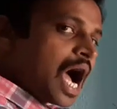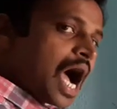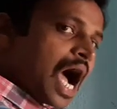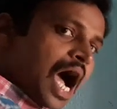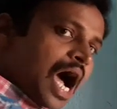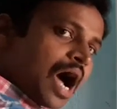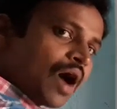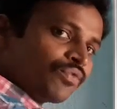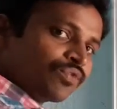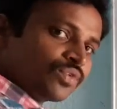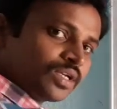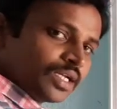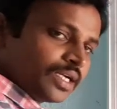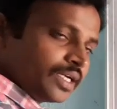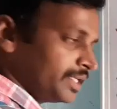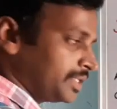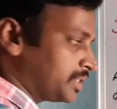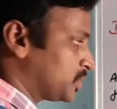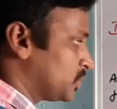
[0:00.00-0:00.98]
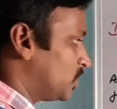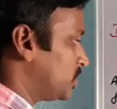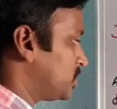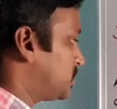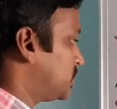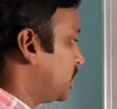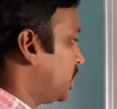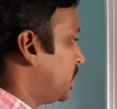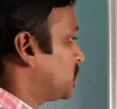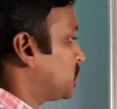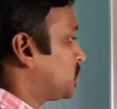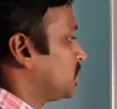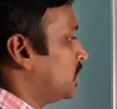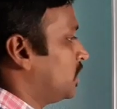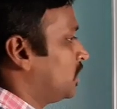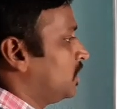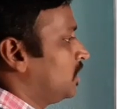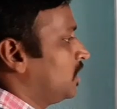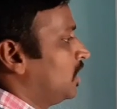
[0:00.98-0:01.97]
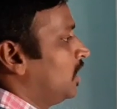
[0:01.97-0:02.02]
After
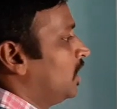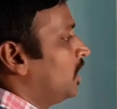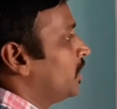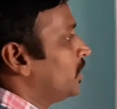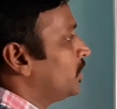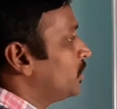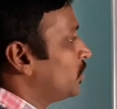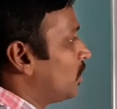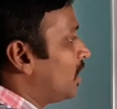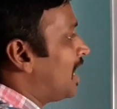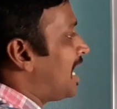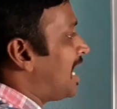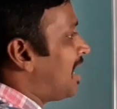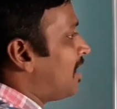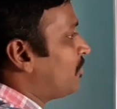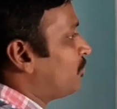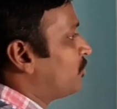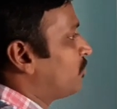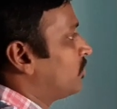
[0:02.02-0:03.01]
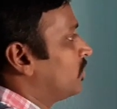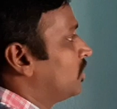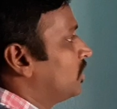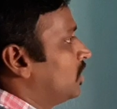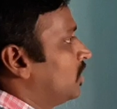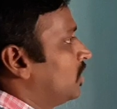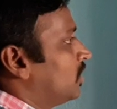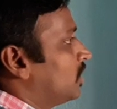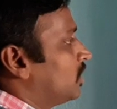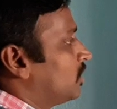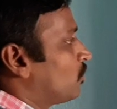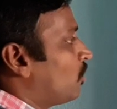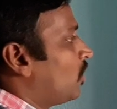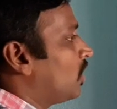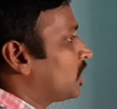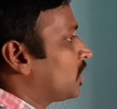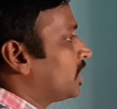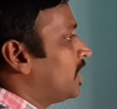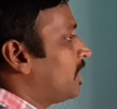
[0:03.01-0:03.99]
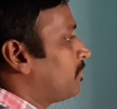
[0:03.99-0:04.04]
dissociation you have,
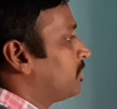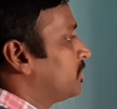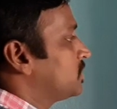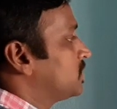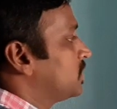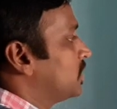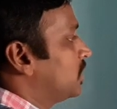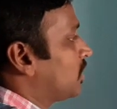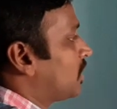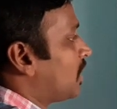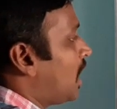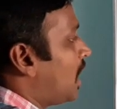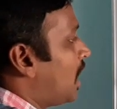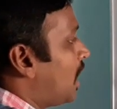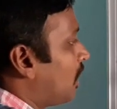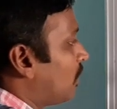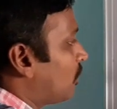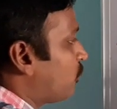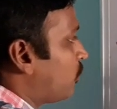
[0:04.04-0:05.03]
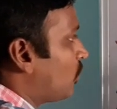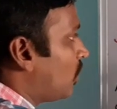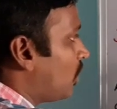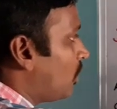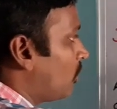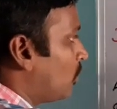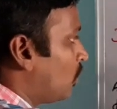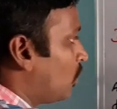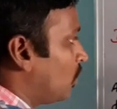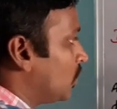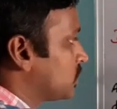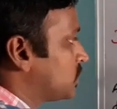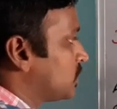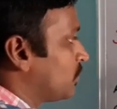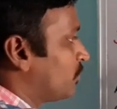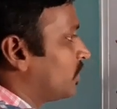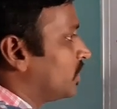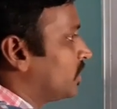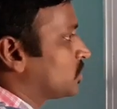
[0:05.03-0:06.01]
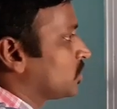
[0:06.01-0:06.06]
what happens here, alpha moles
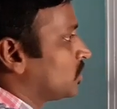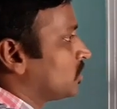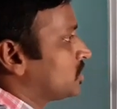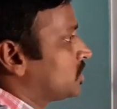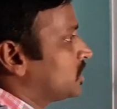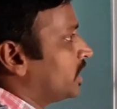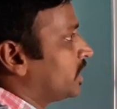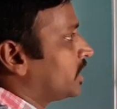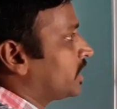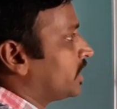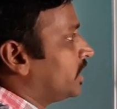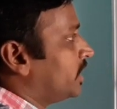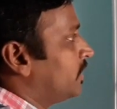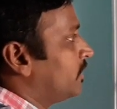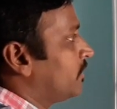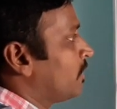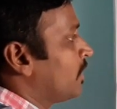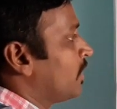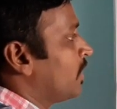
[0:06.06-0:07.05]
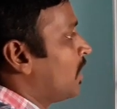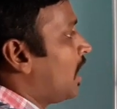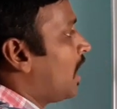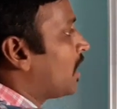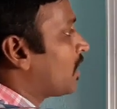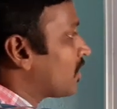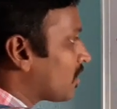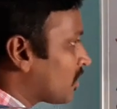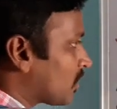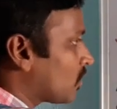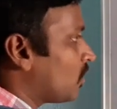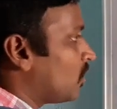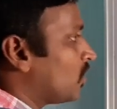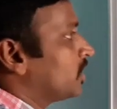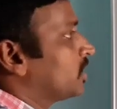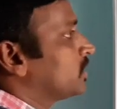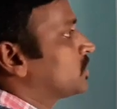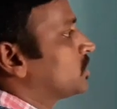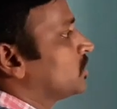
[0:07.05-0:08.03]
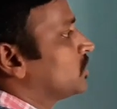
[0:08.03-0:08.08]
if dissociated,
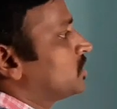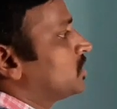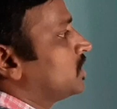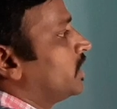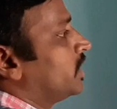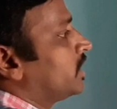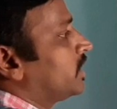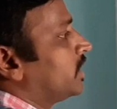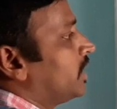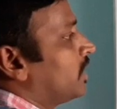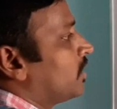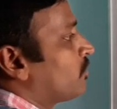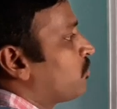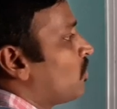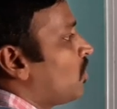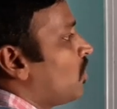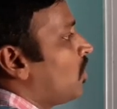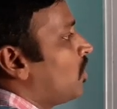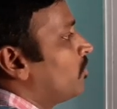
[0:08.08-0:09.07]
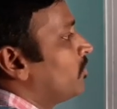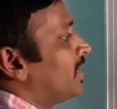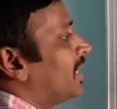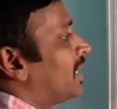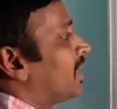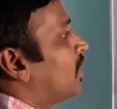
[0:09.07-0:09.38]
undergone dissociated and form